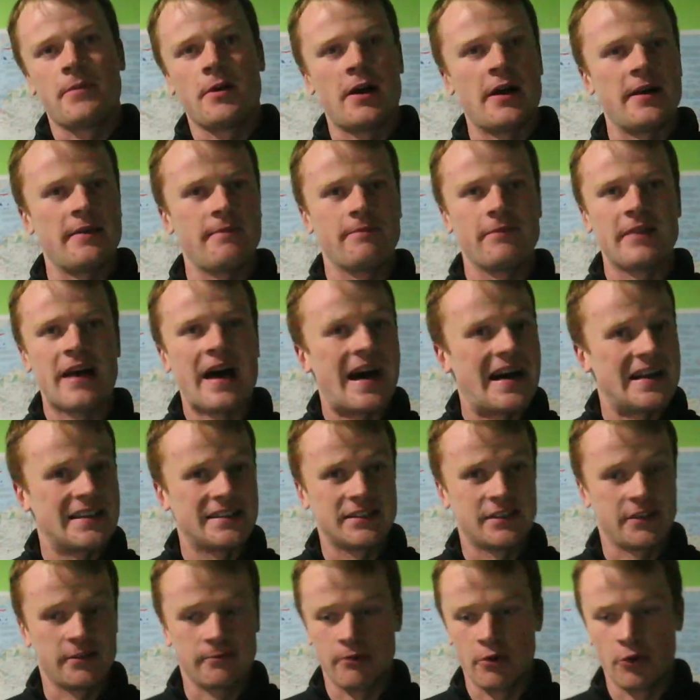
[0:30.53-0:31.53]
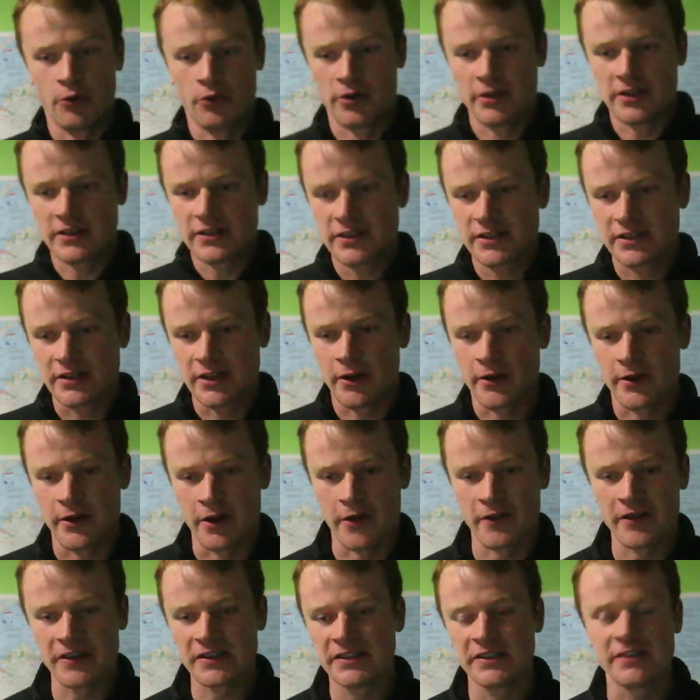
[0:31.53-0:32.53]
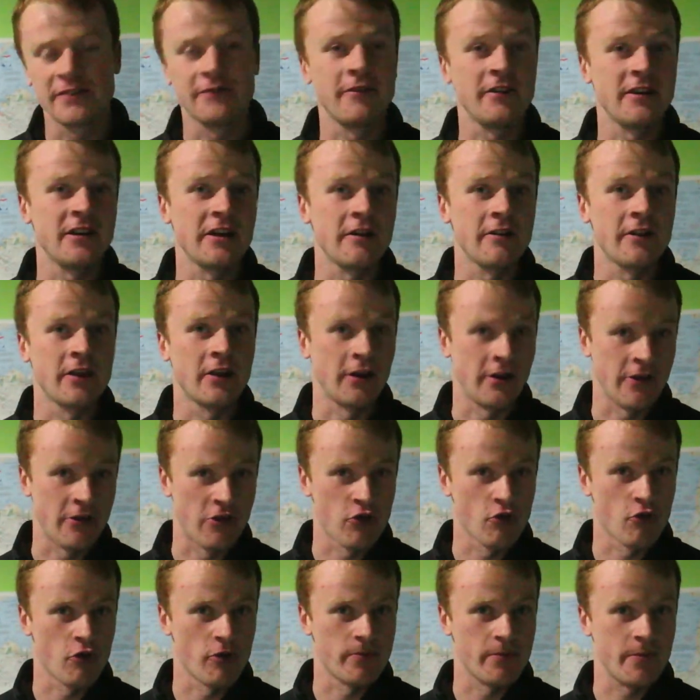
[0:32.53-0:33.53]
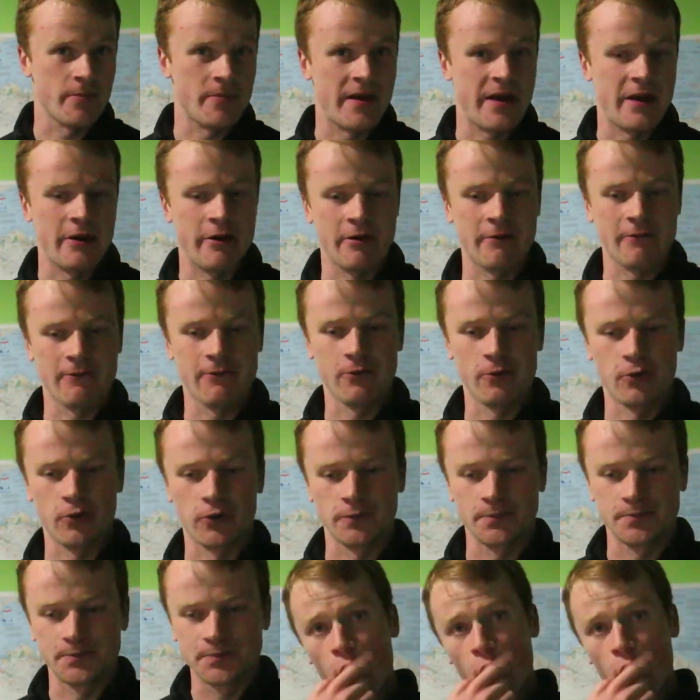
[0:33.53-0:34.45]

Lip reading: by the huts in the wilderness, so you know, this is a video that I enjoy preparing for.